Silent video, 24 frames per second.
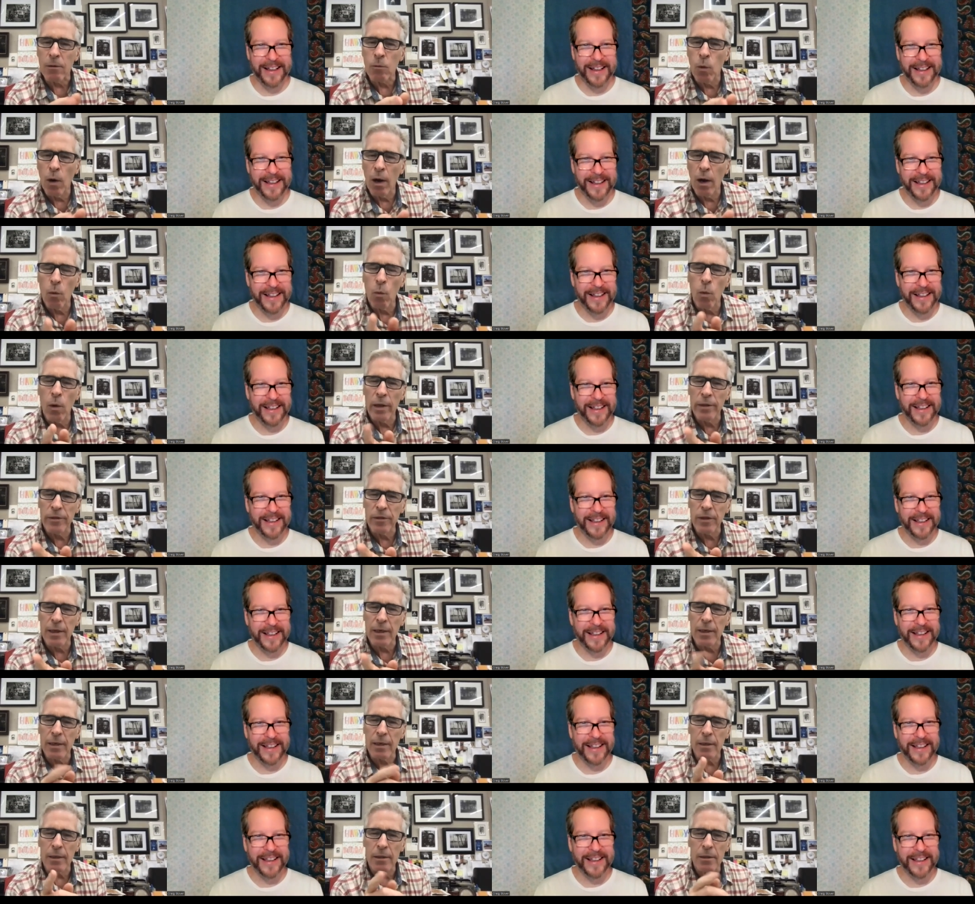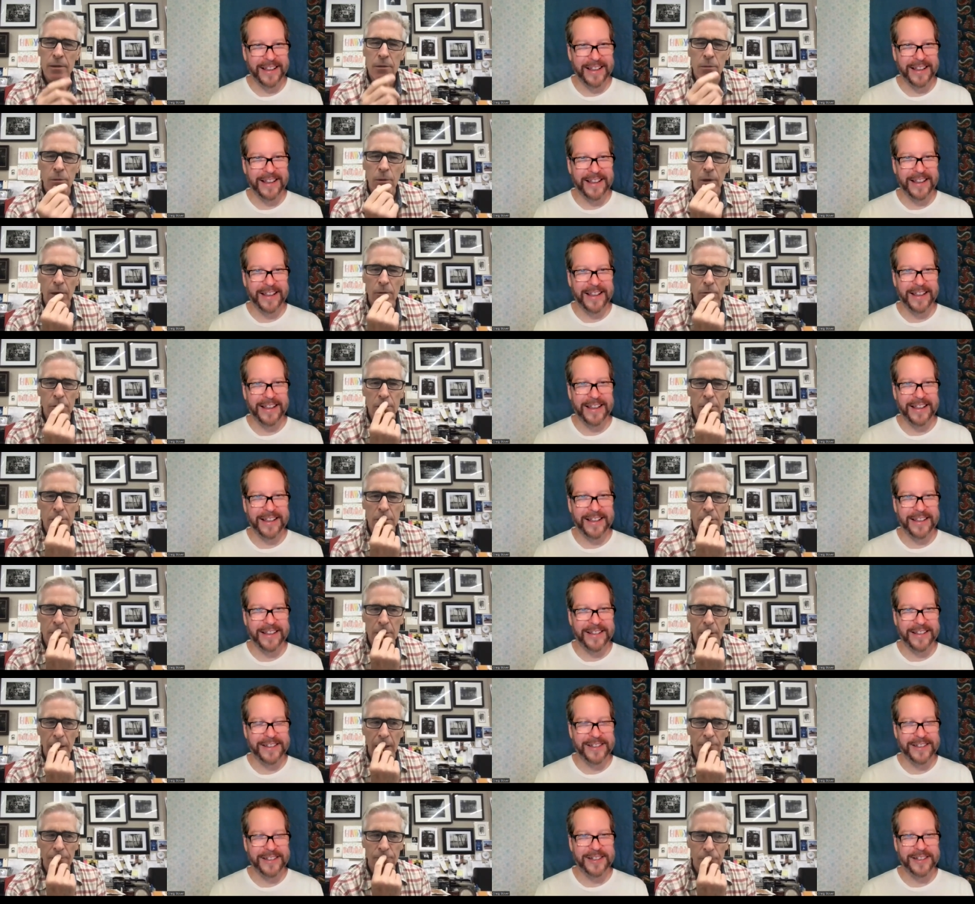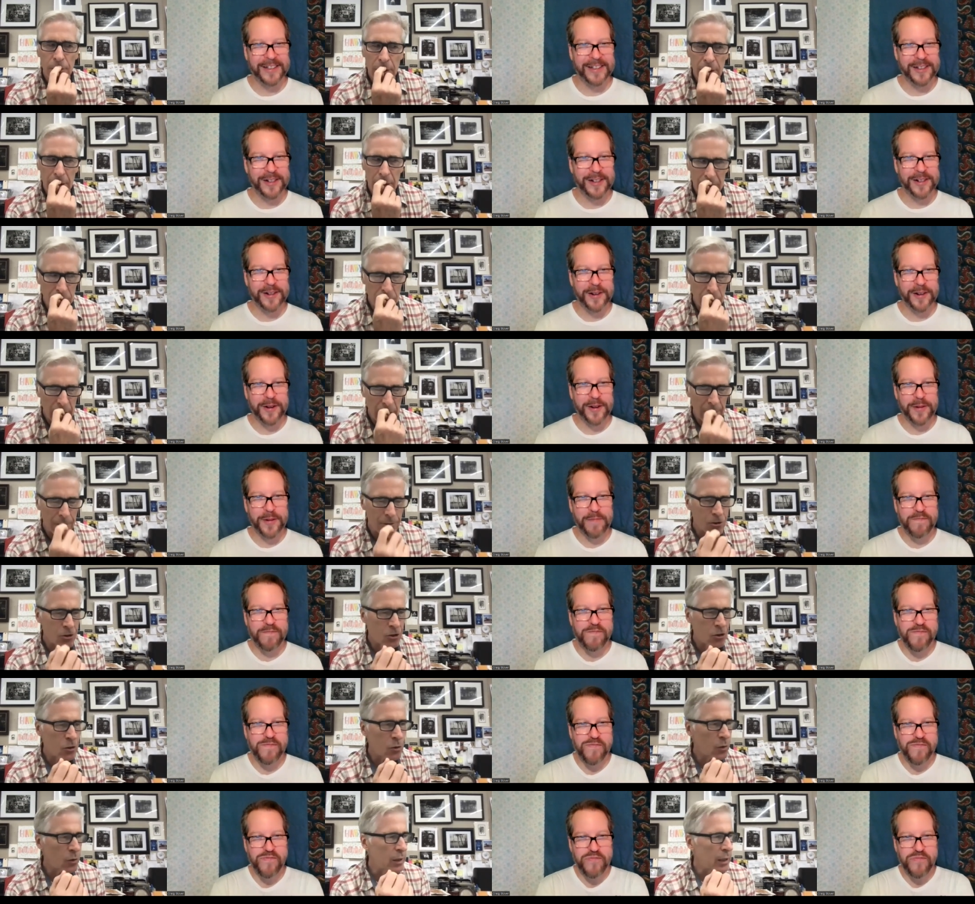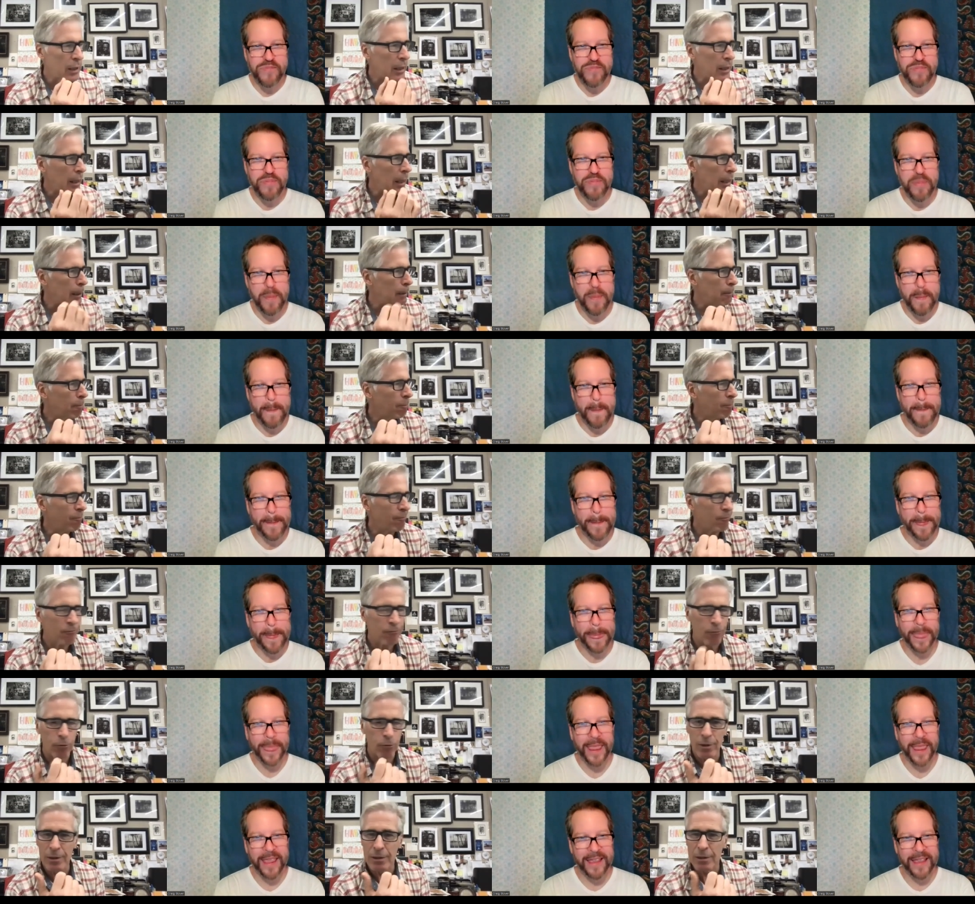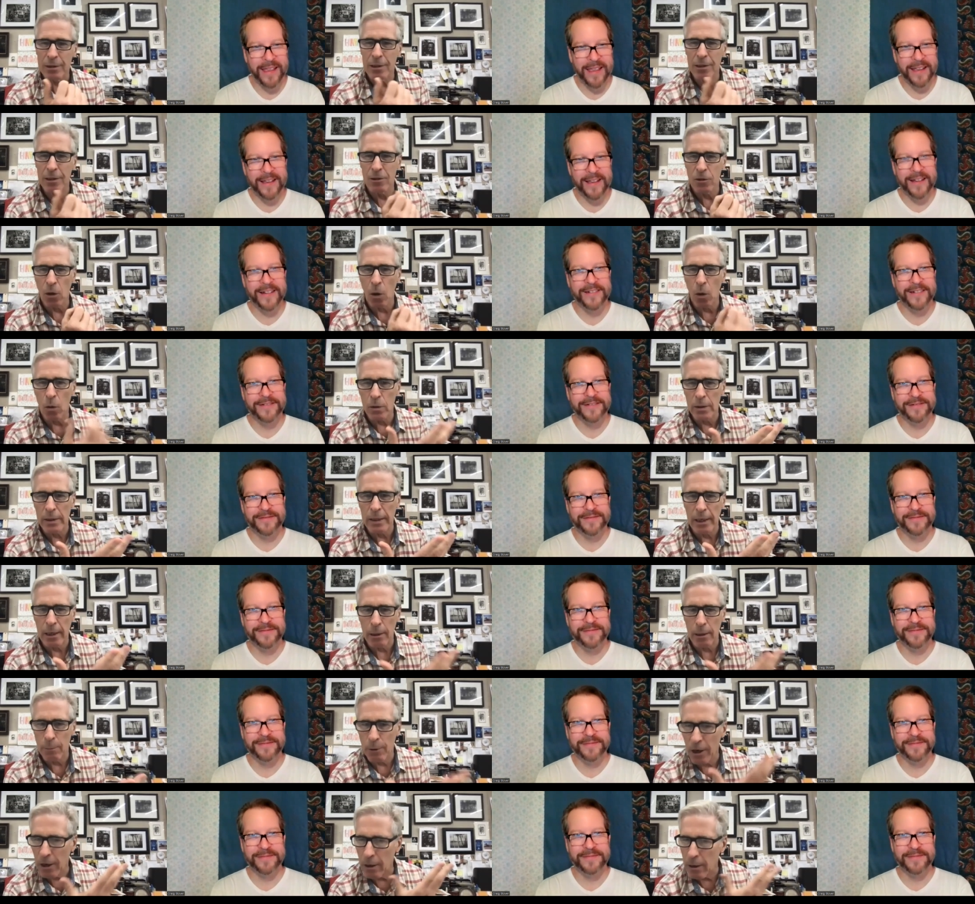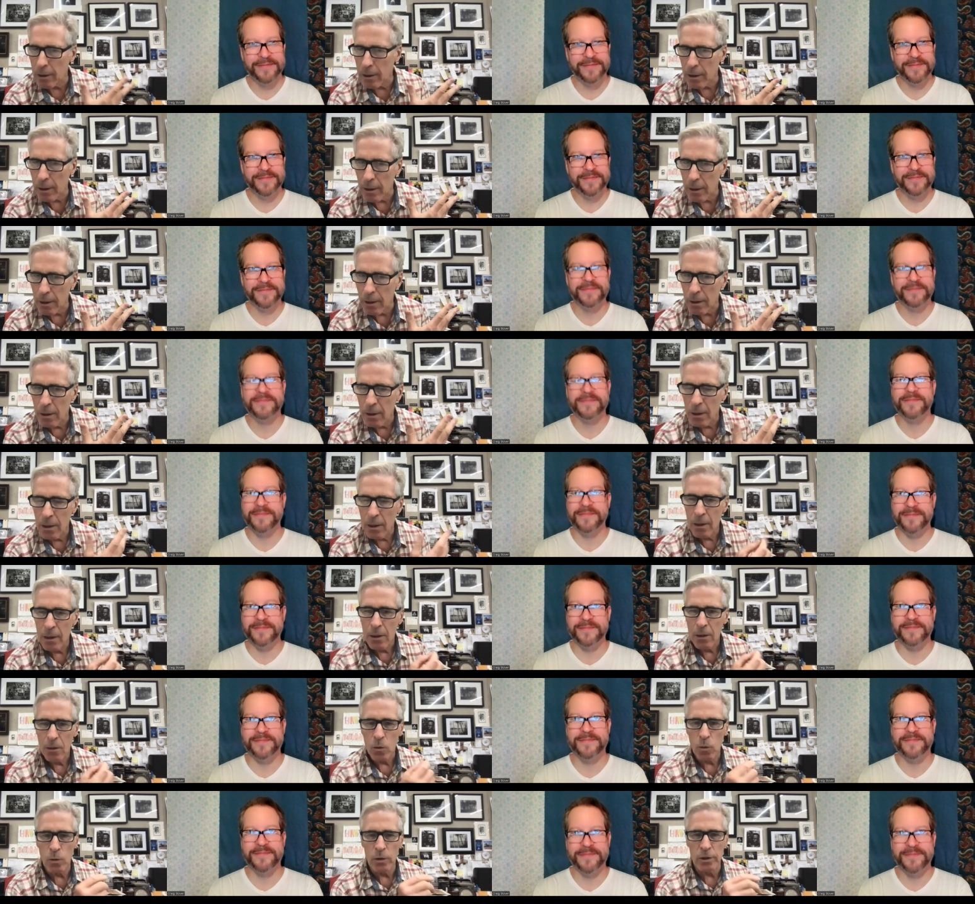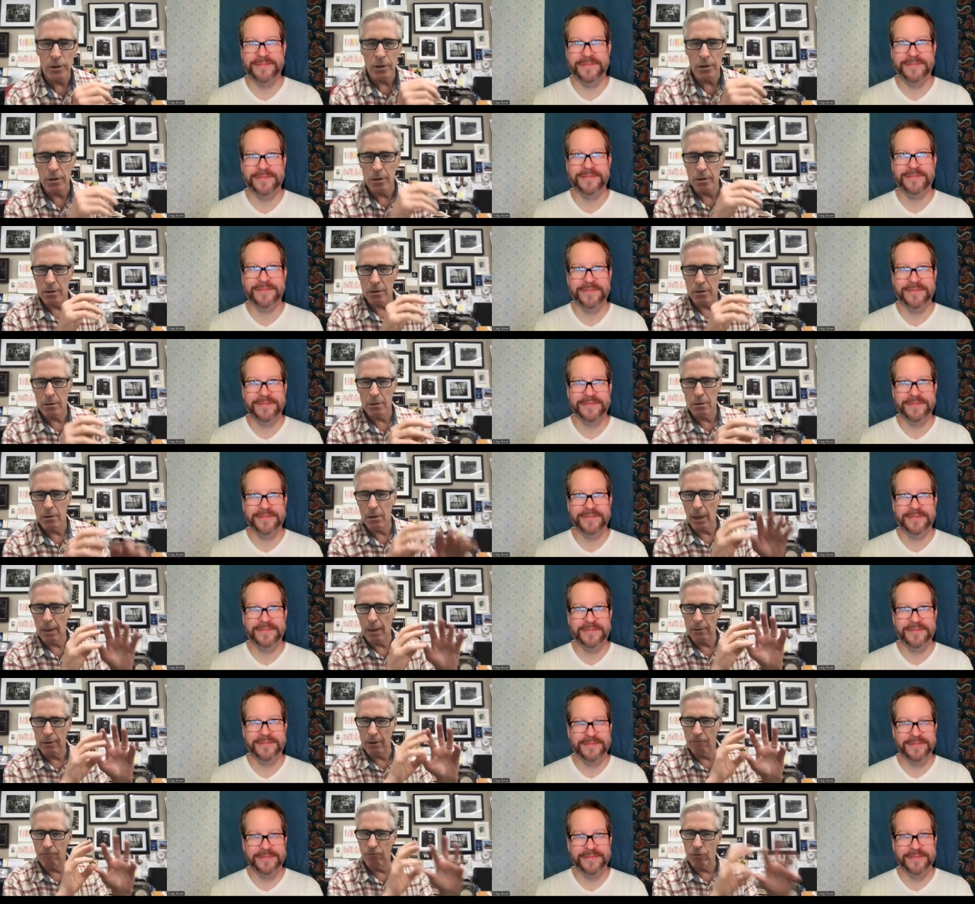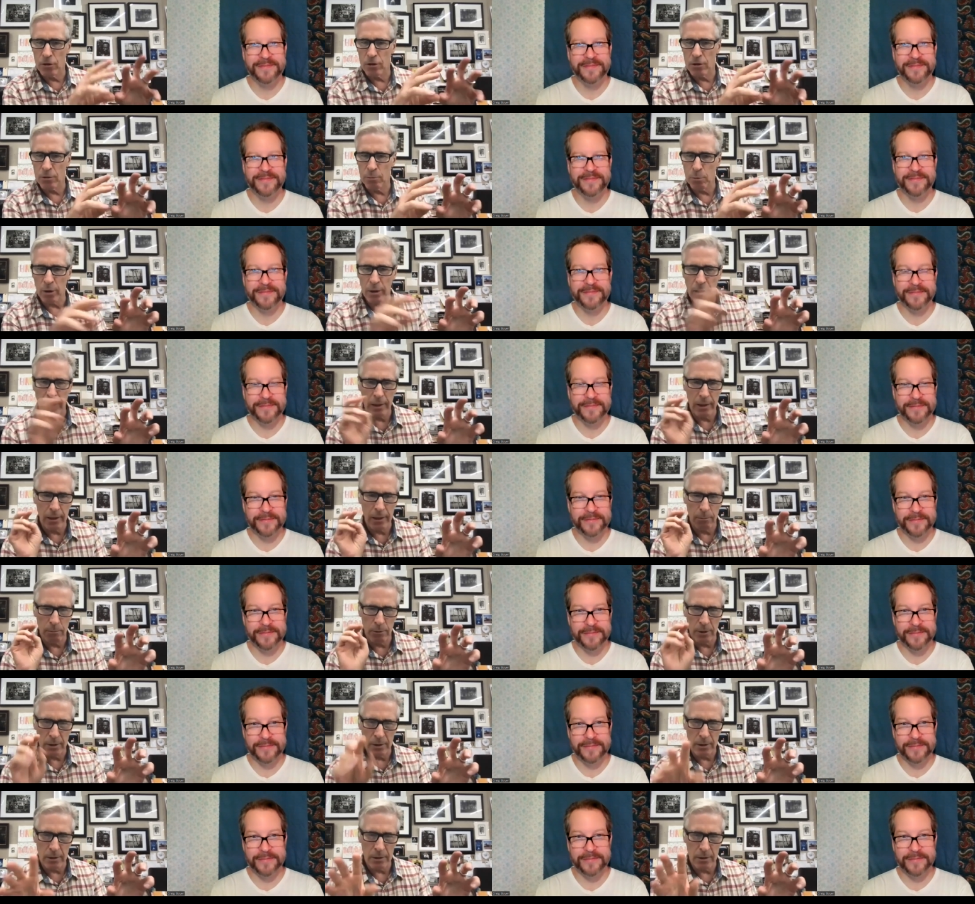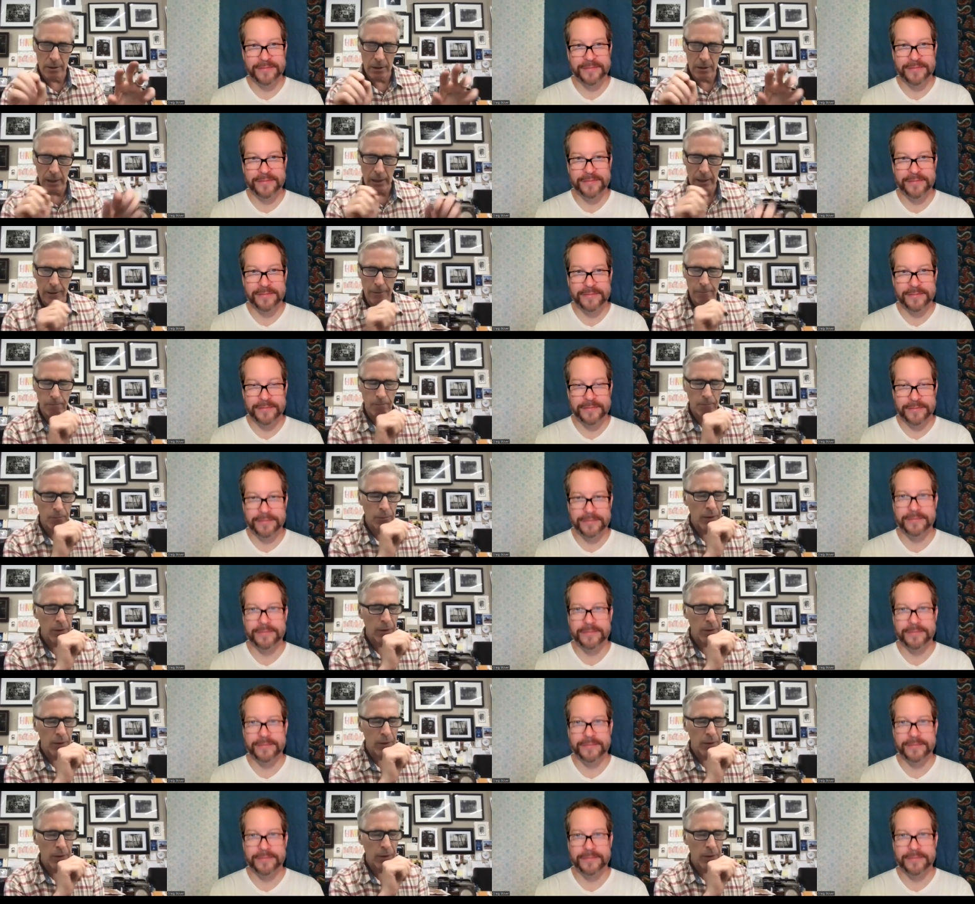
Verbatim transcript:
Speaker 1: Well, one thing is when I was have done when I was doing um, for instance, Only in America, mm-hmm. which is not the first book I did, but second